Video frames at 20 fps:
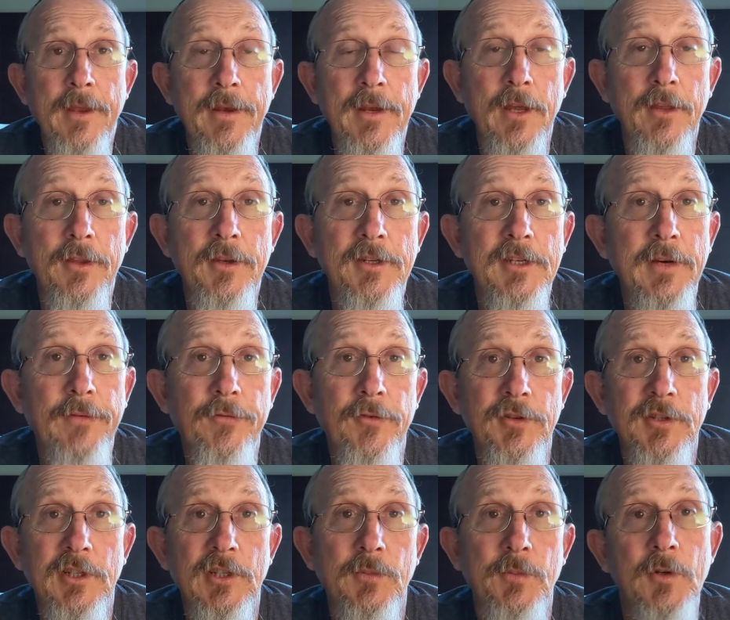Now, the
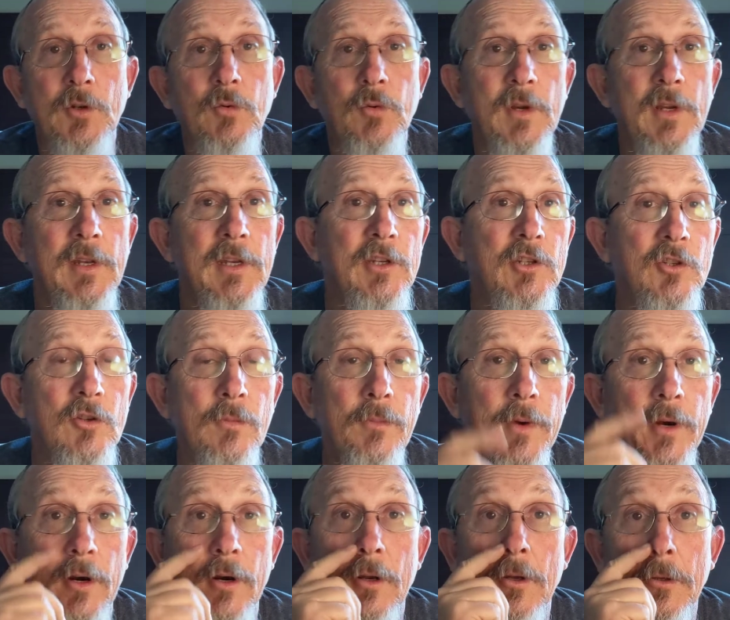differences between these two
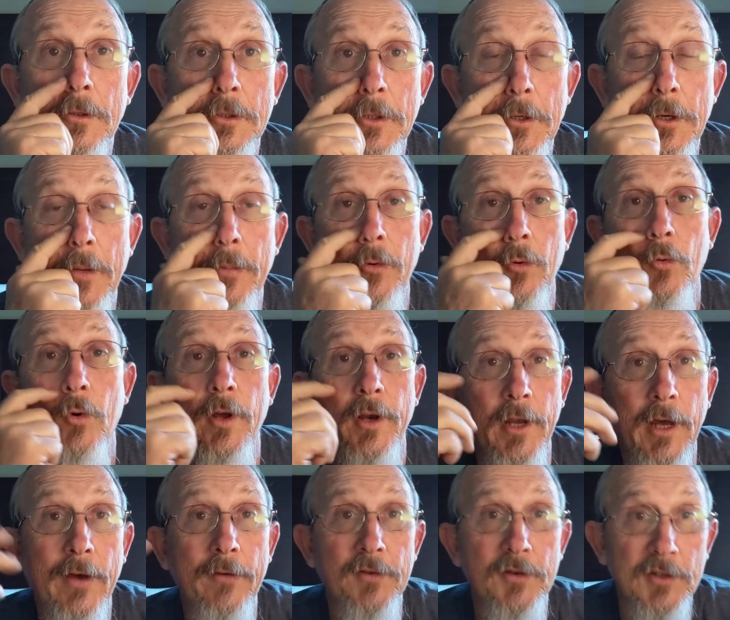miracles are number one,
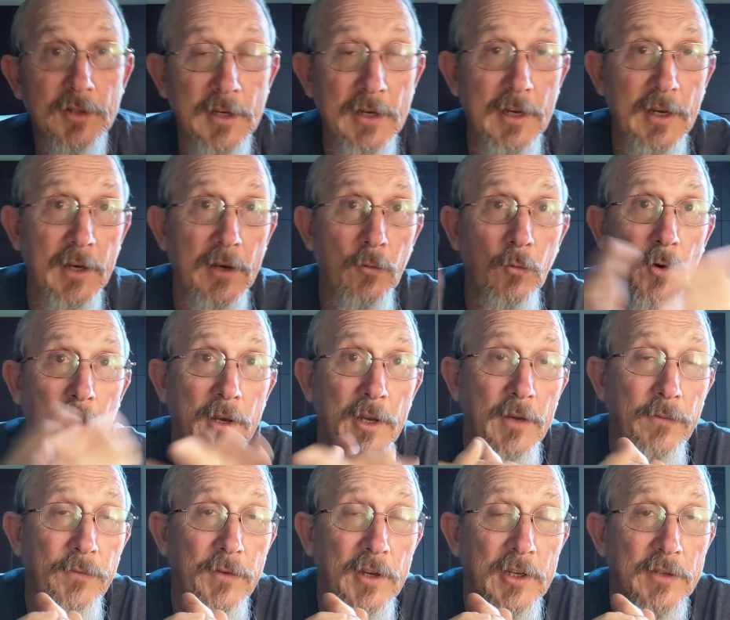obviously, in one
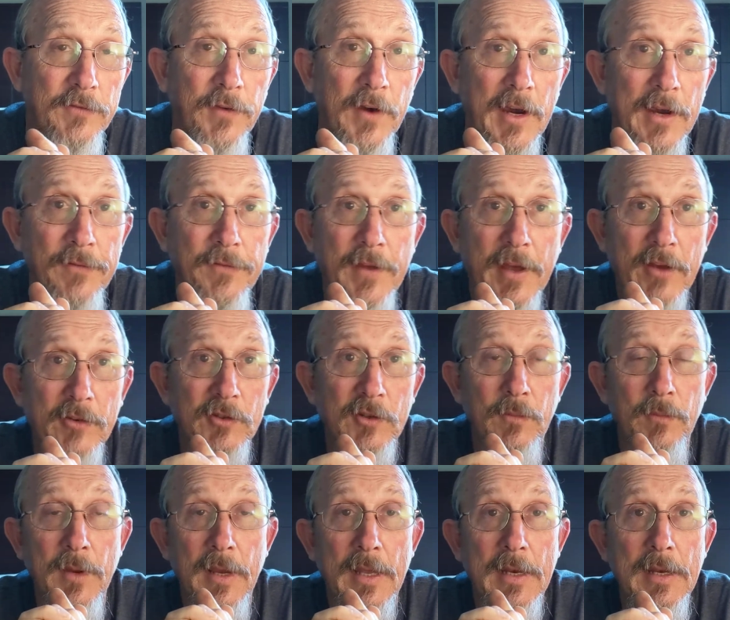he feeds
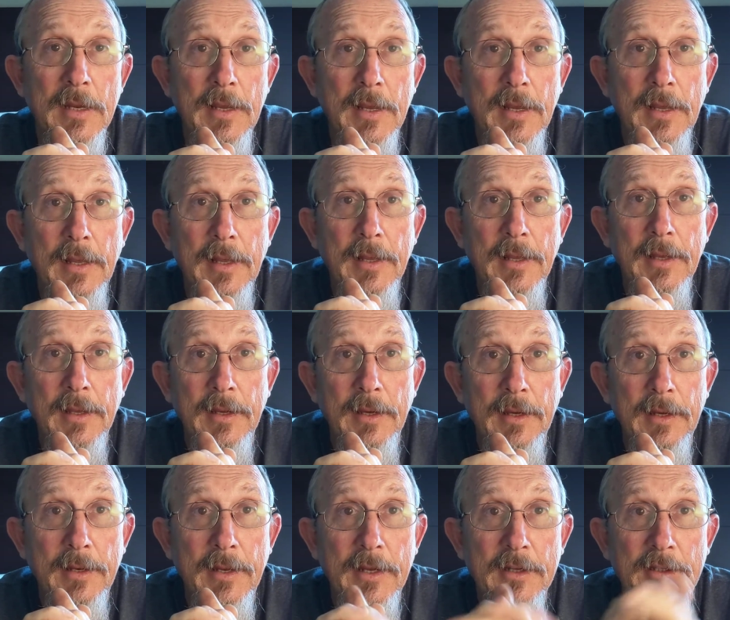5,000 men,
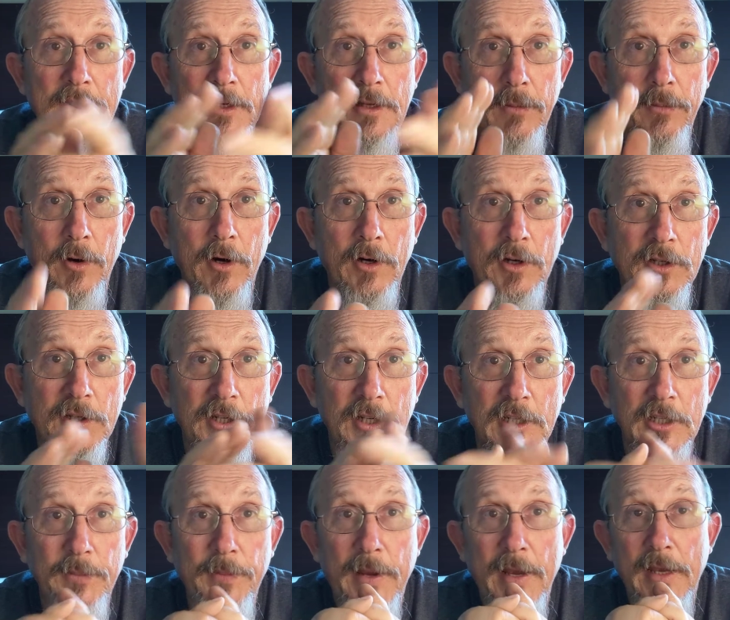and that's in the Mark
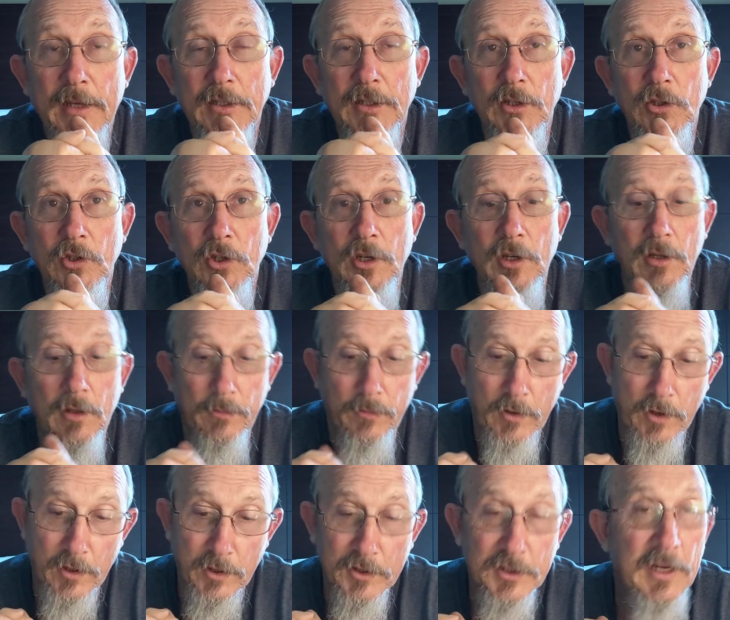6 passage. In the
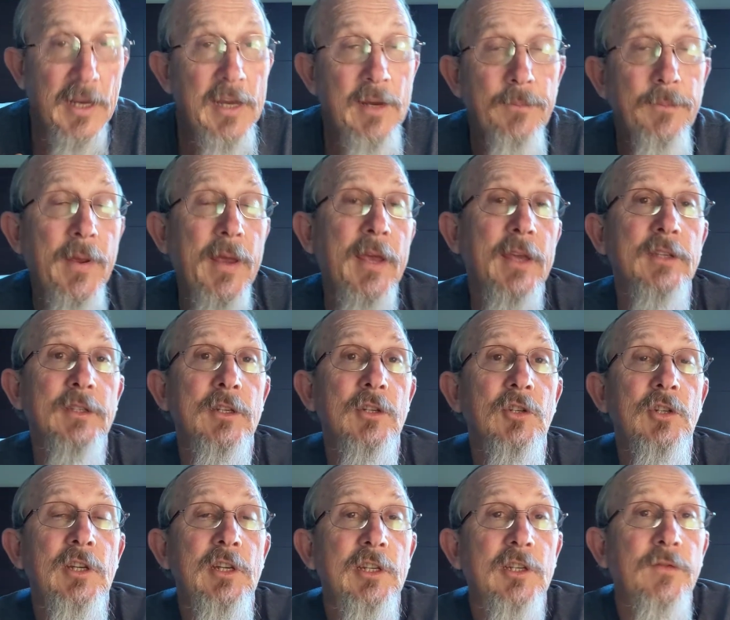Mark 8
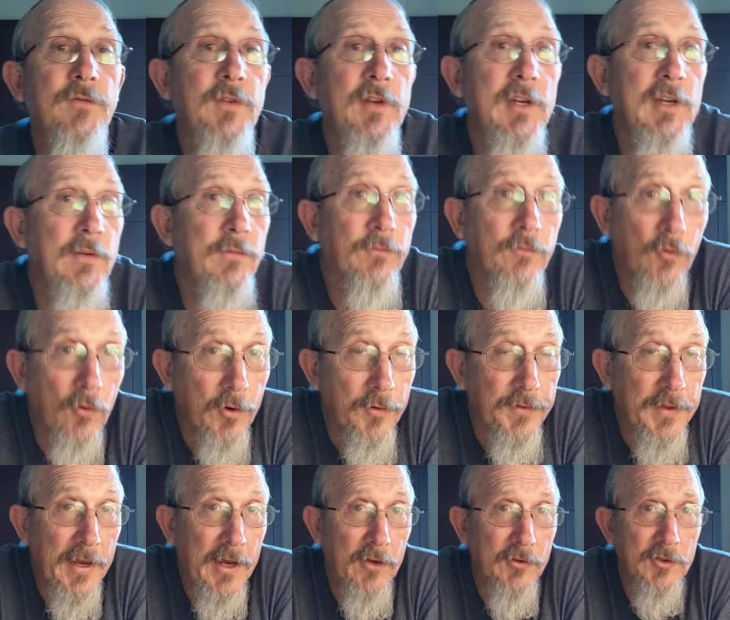passage, he is feeding
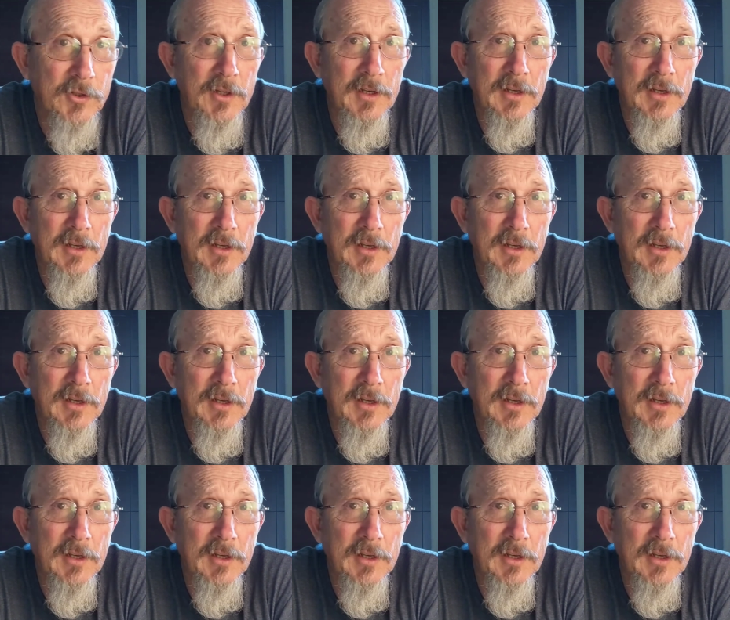4,000.